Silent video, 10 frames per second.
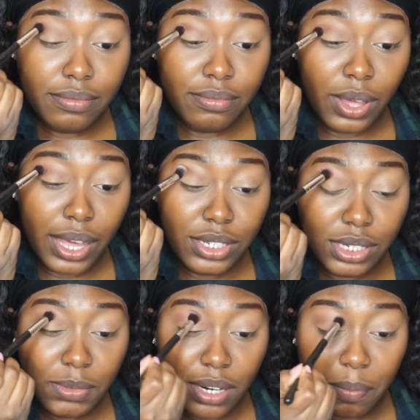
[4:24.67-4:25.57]
Well, actually,
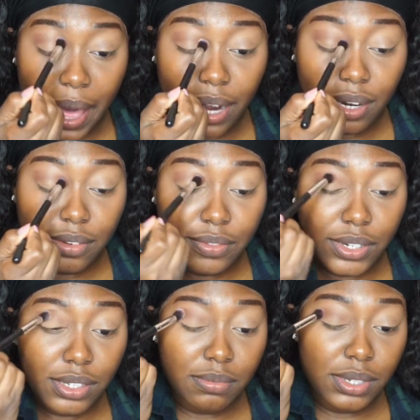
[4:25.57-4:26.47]
I'm going to pat it in
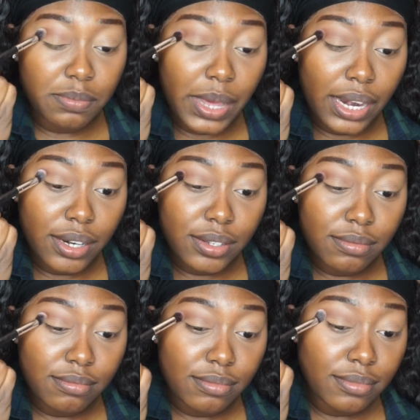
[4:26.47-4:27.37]
first. I'm going to pat it
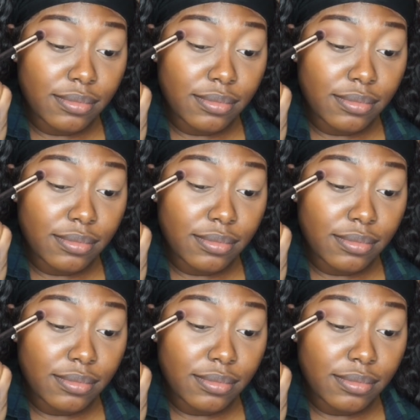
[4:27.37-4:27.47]
in.